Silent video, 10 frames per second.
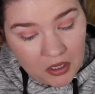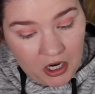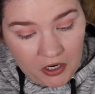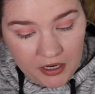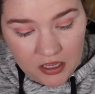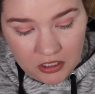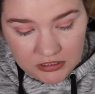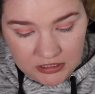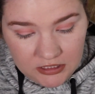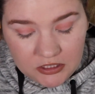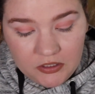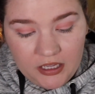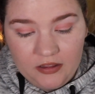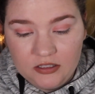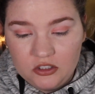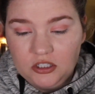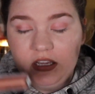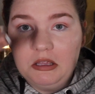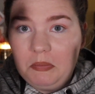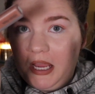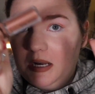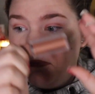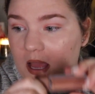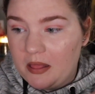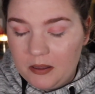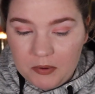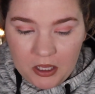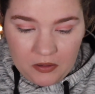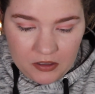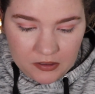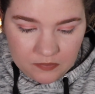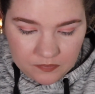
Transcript: Alright, Halsey. Okay, let's try the Paint It Matte Lip Color.